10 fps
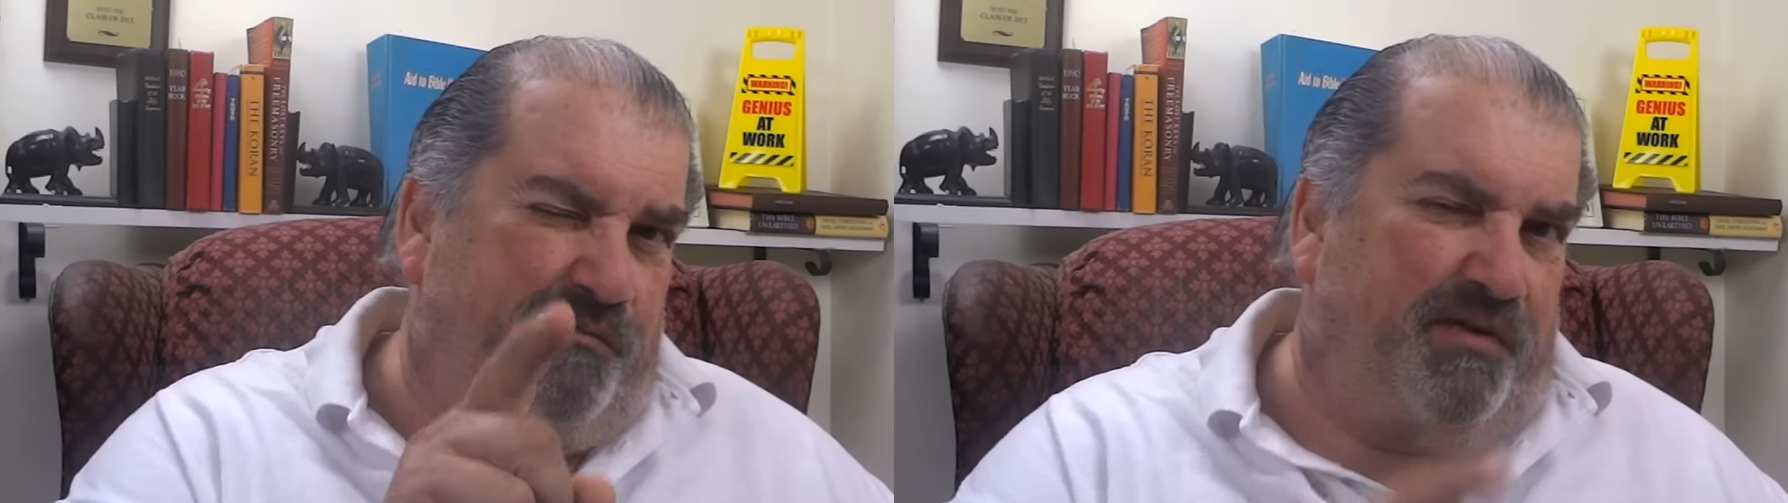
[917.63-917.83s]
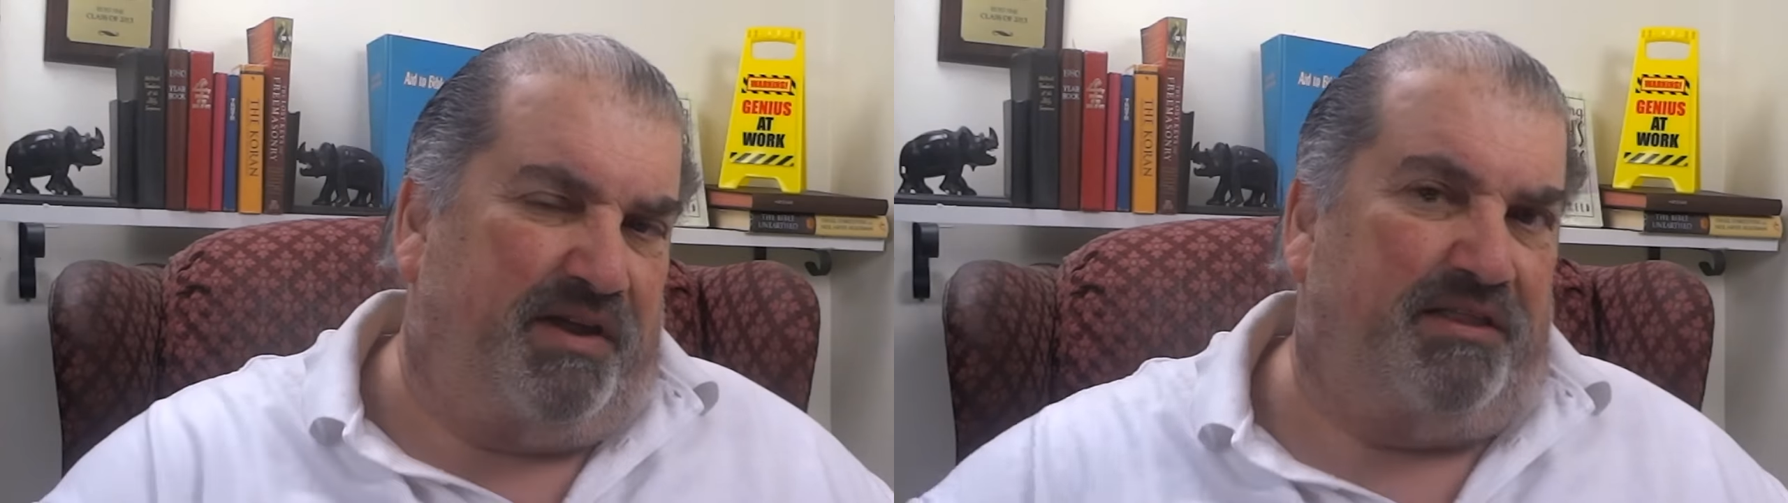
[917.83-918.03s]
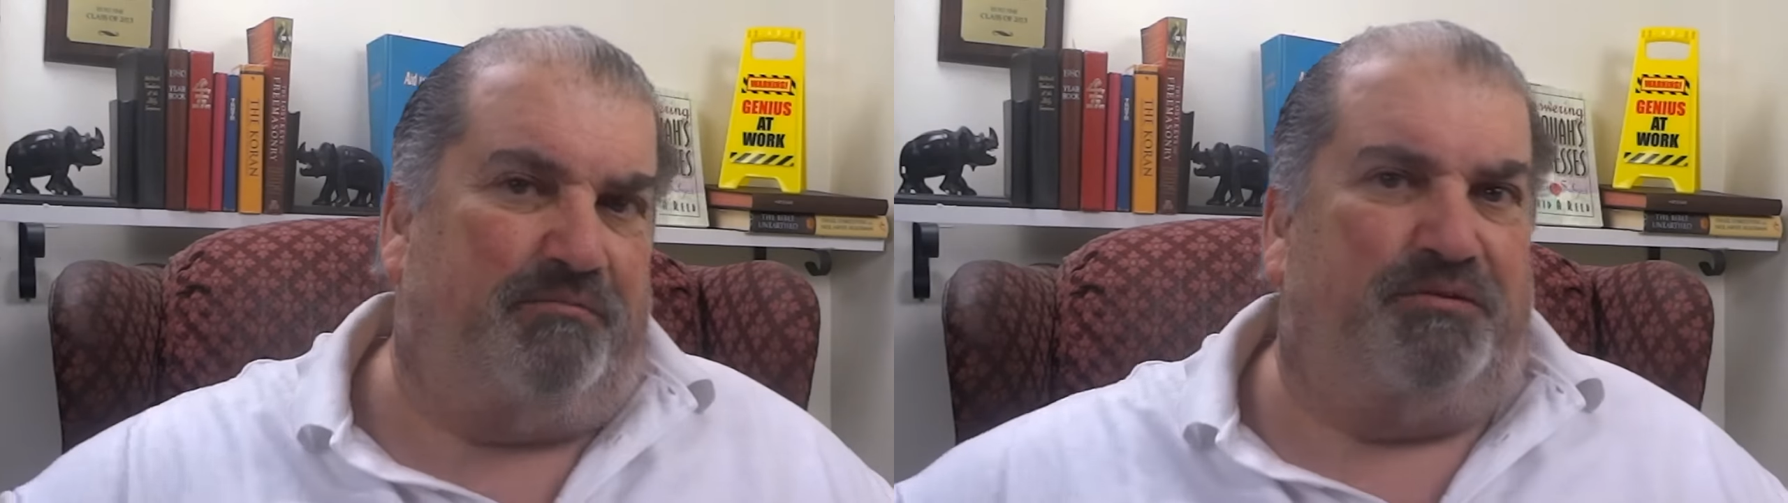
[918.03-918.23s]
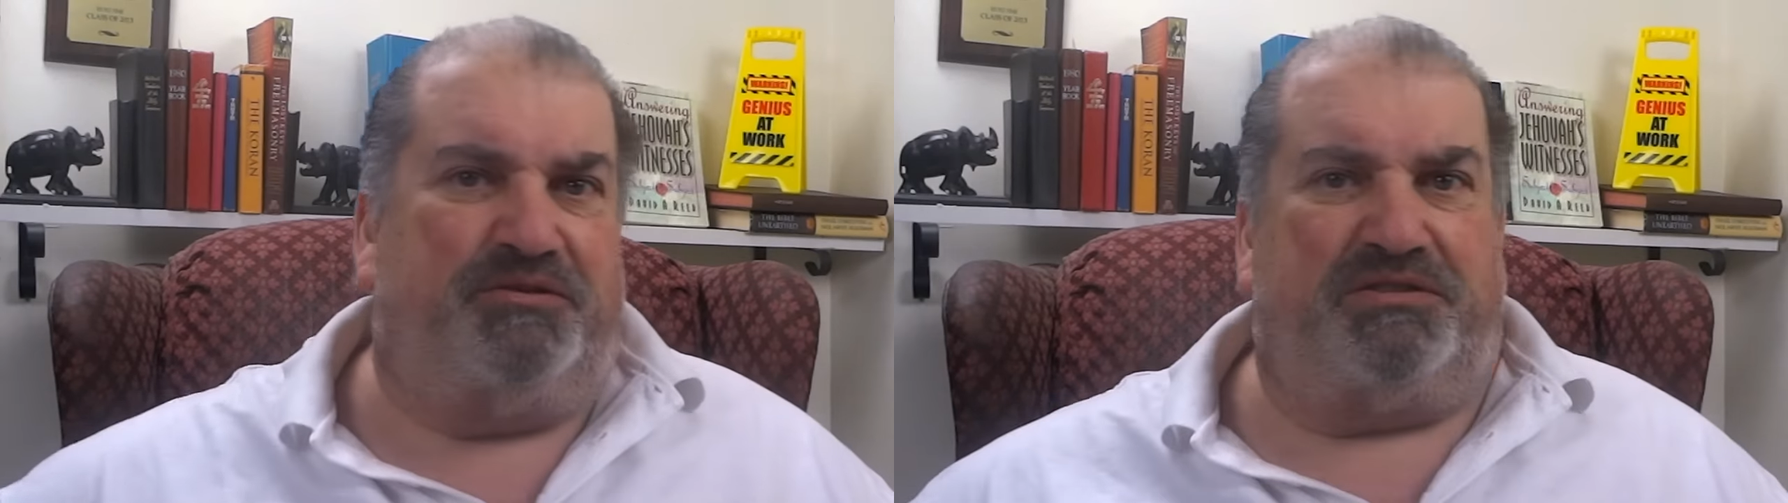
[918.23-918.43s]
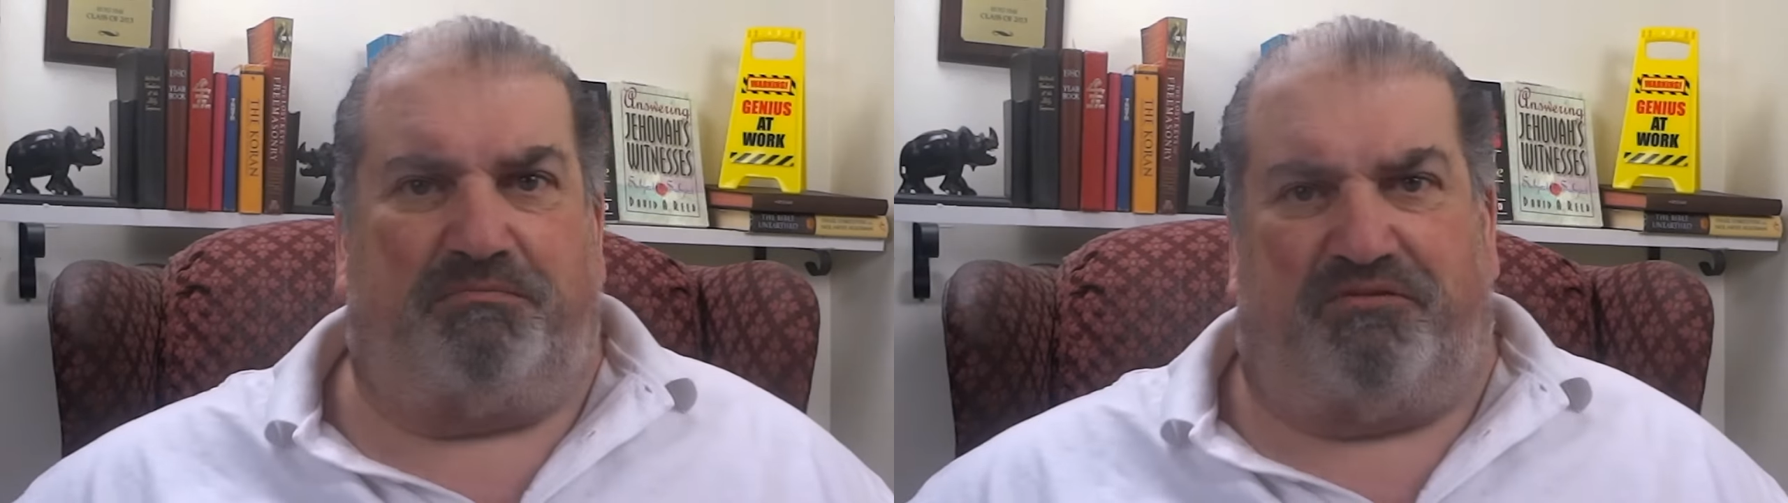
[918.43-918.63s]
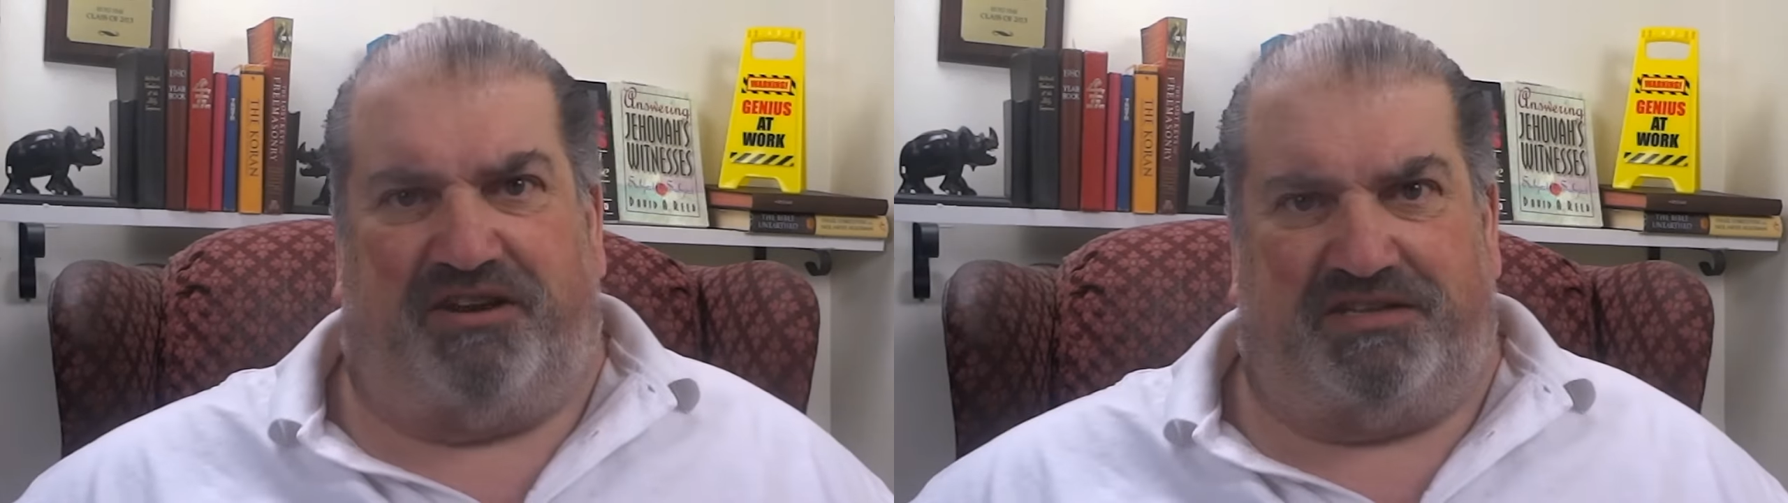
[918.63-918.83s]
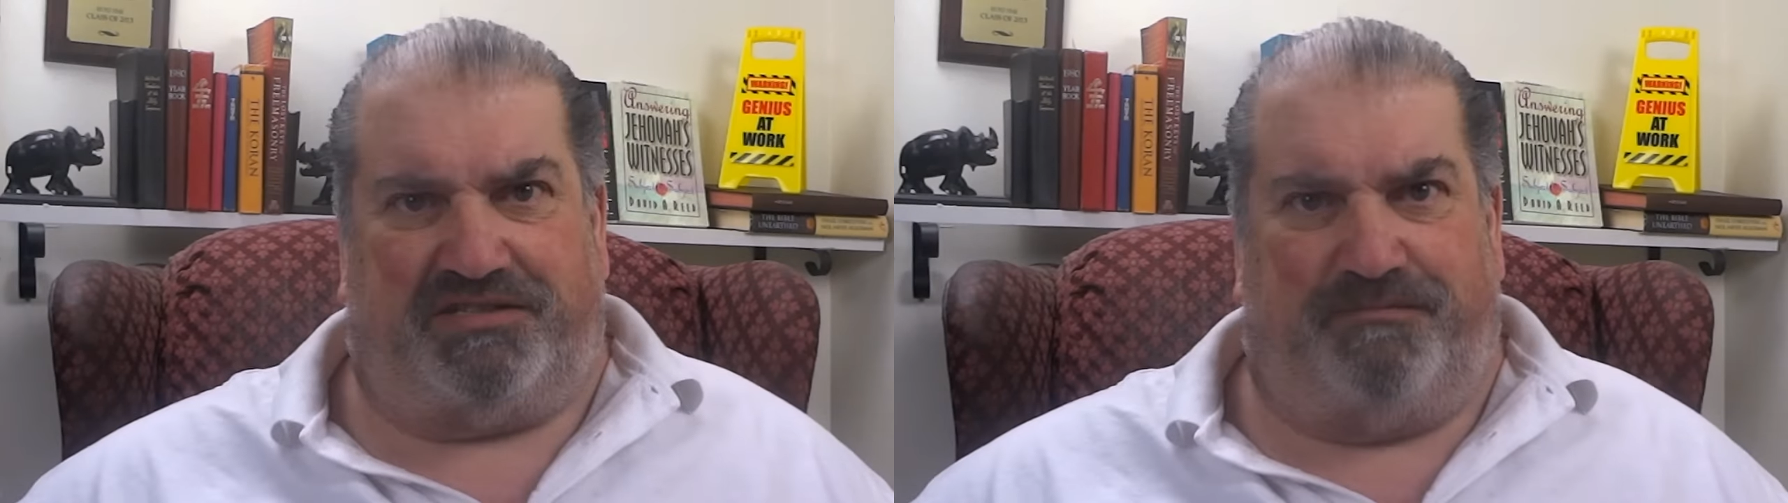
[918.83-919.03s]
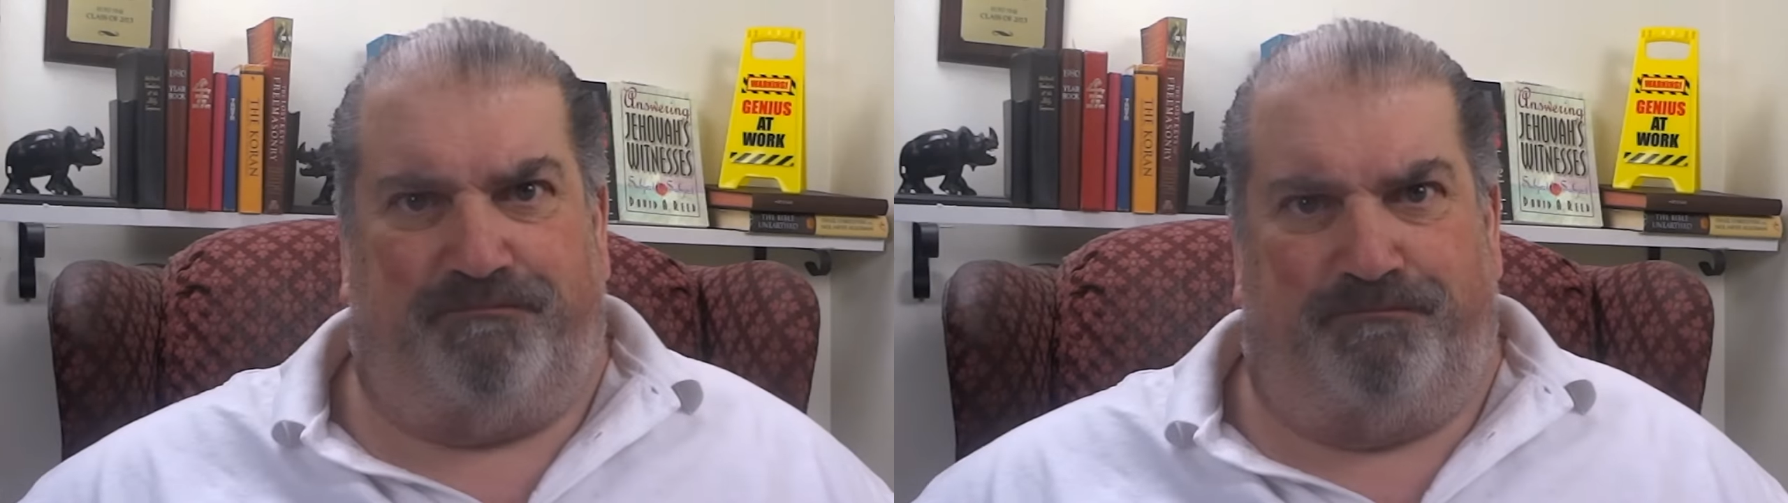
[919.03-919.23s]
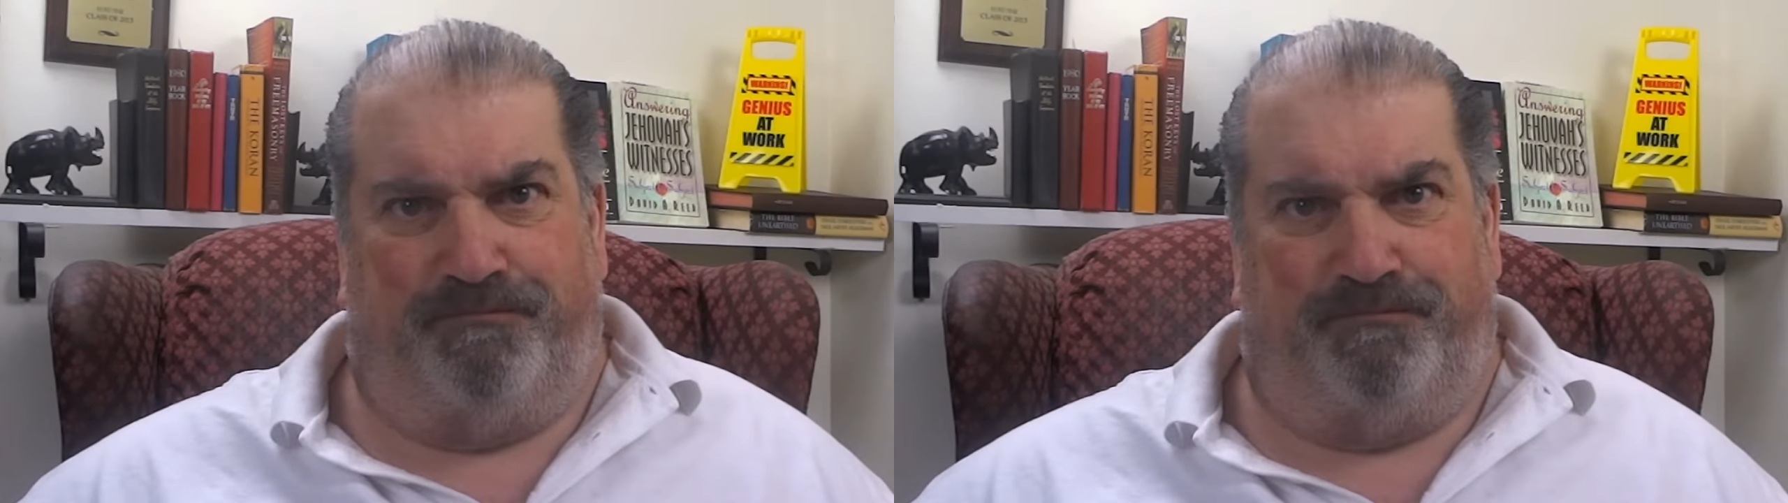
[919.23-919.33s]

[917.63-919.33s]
find the most surprising?